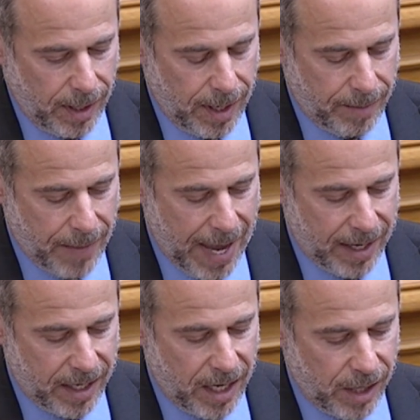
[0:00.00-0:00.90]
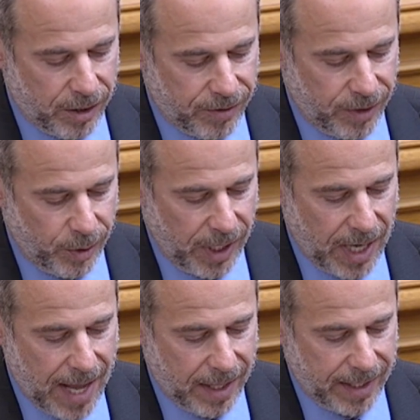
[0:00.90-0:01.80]
added another floating
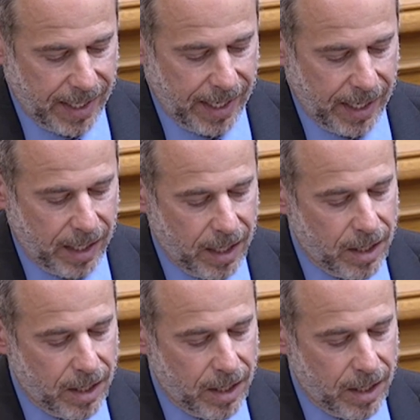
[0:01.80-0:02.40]
holiday,